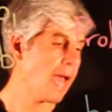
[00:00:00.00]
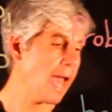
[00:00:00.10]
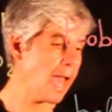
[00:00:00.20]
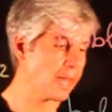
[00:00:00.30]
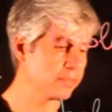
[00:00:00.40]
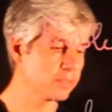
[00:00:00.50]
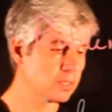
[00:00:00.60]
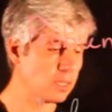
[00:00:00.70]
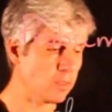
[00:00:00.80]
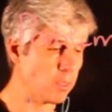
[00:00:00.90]
And
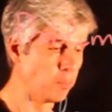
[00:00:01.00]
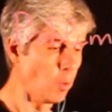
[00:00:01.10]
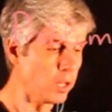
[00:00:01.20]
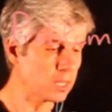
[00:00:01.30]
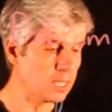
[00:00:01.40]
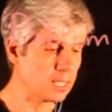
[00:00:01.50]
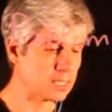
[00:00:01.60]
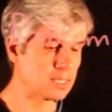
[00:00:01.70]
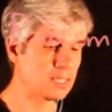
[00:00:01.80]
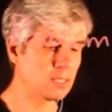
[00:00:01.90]
the point
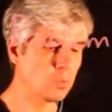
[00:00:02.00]
is that